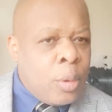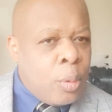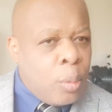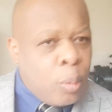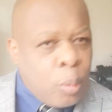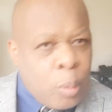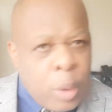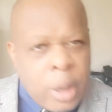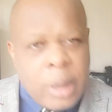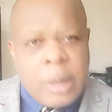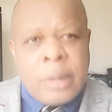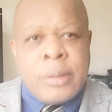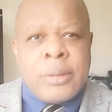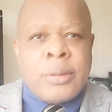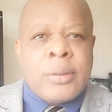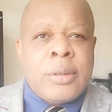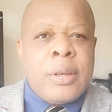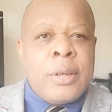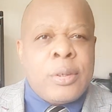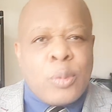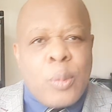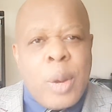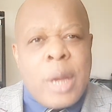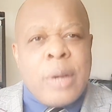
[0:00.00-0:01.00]

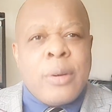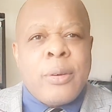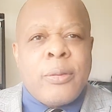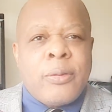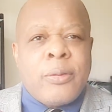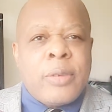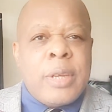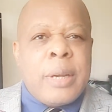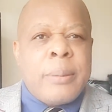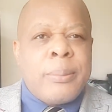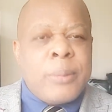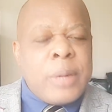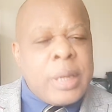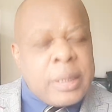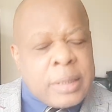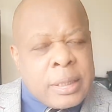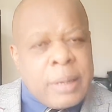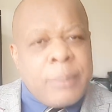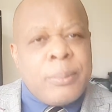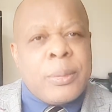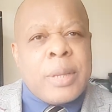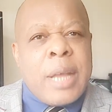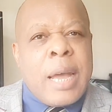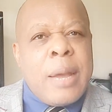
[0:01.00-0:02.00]
Wales is one of them. At the
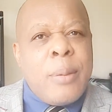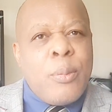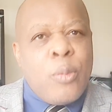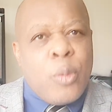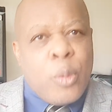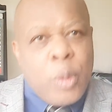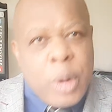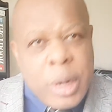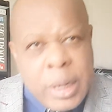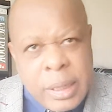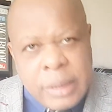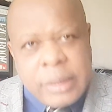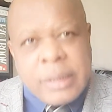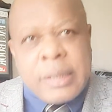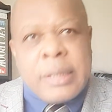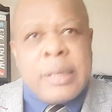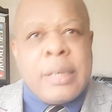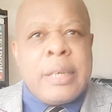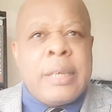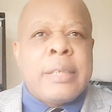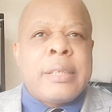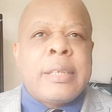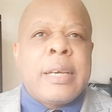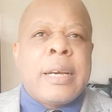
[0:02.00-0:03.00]
same time,
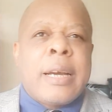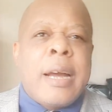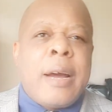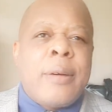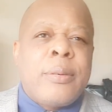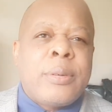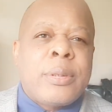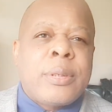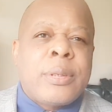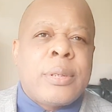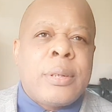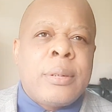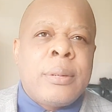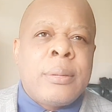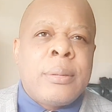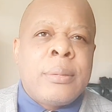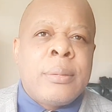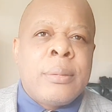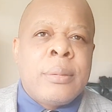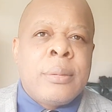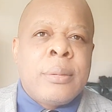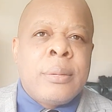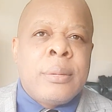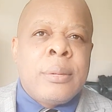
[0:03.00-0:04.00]
Wales is a country.
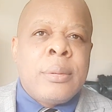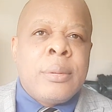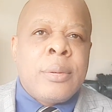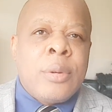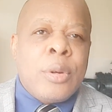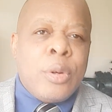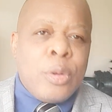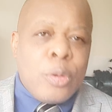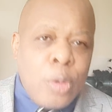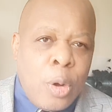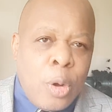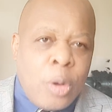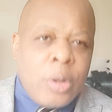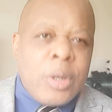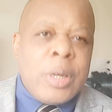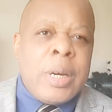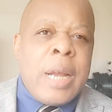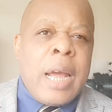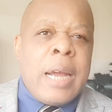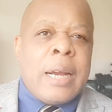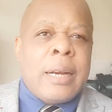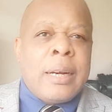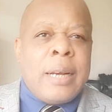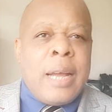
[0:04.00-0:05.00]
Northern
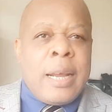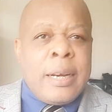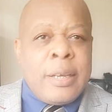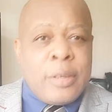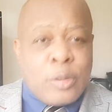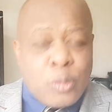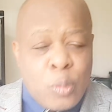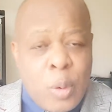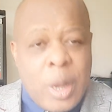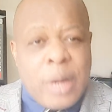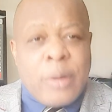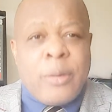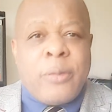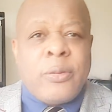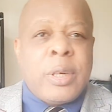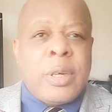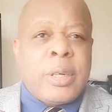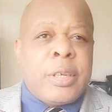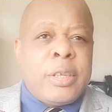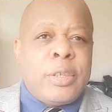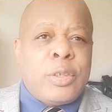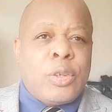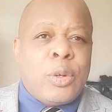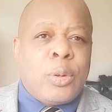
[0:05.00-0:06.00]
Ireland is one of the
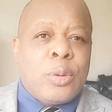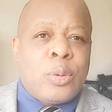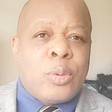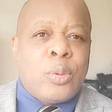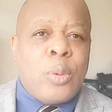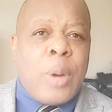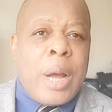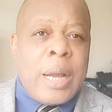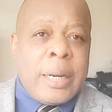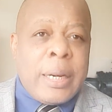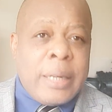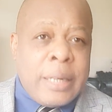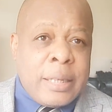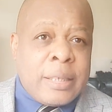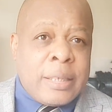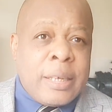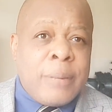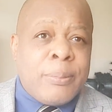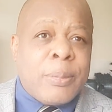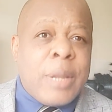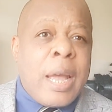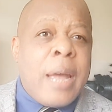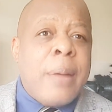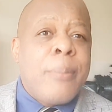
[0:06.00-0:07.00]
regions too. And at the
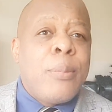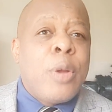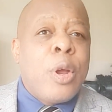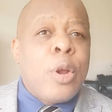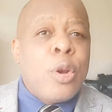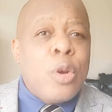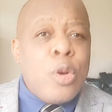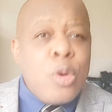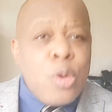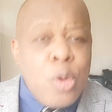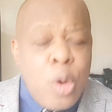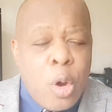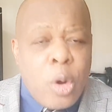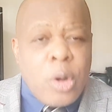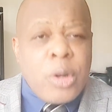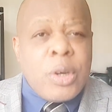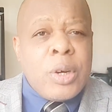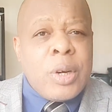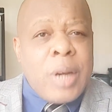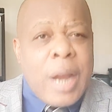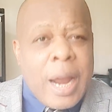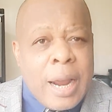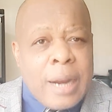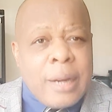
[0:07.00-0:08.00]
same time,
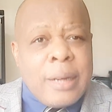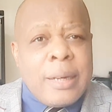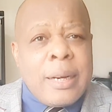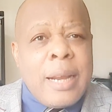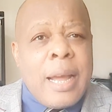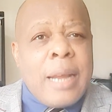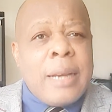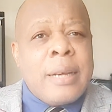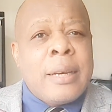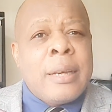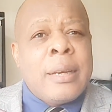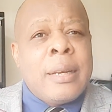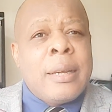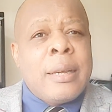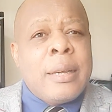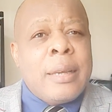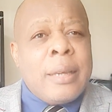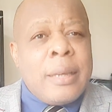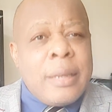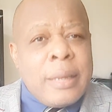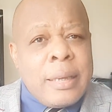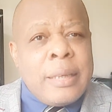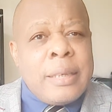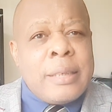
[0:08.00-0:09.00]
Northern Ireland
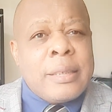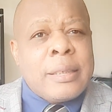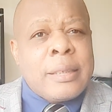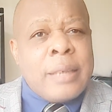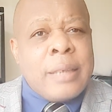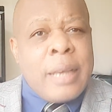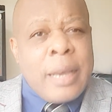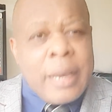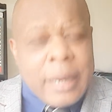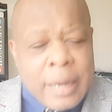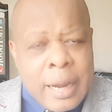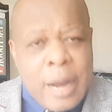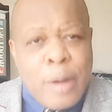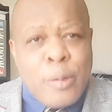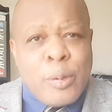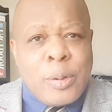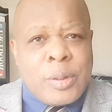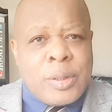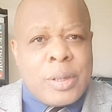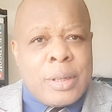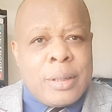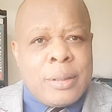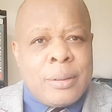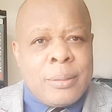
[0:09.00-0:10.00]
is a
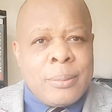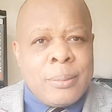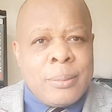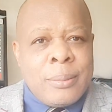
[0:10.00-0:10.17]
country.